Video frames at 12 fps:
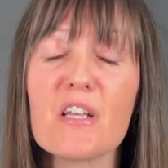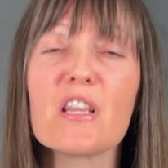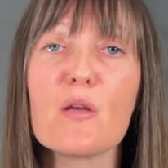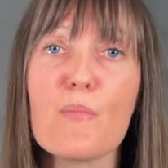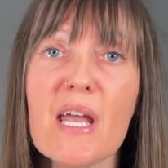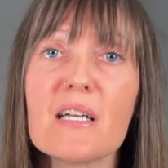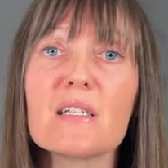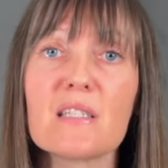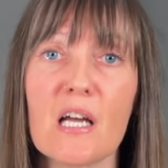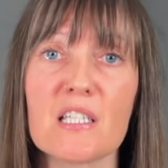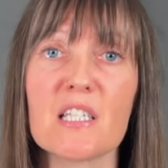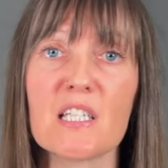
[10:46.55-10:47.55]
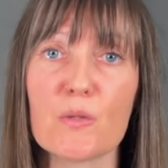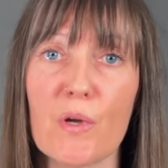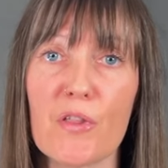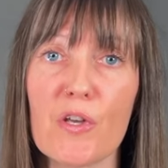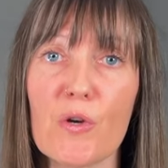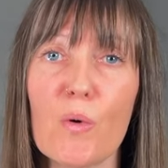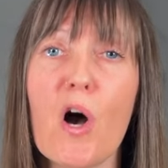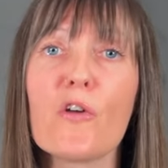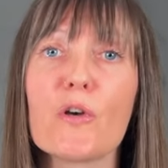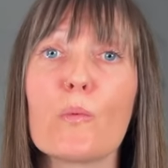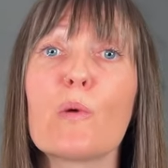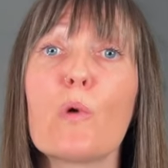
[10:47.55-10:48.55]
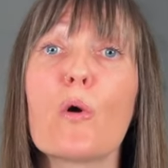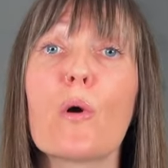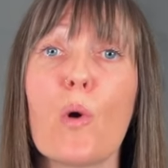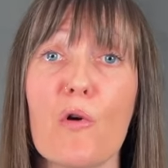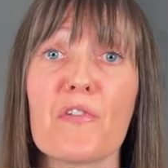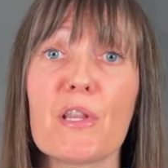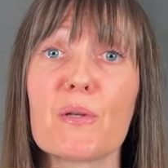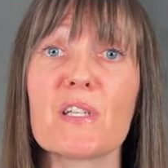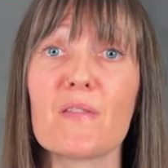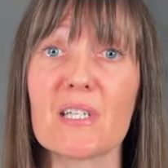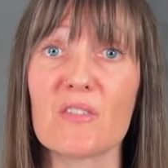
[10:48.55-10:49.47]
they may discuss this with you, although we won't go over those in this